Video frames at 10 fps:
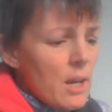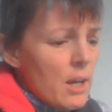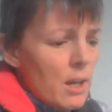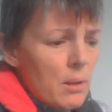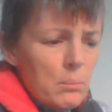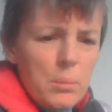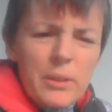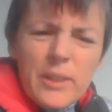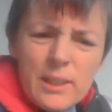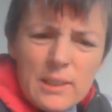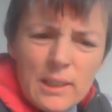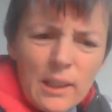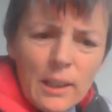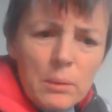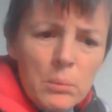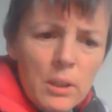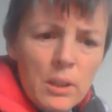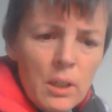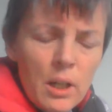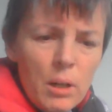But this time
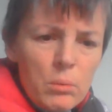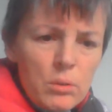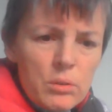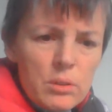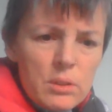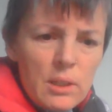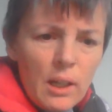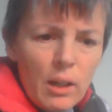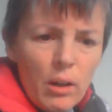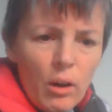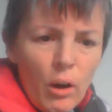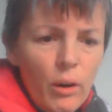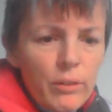I want to start off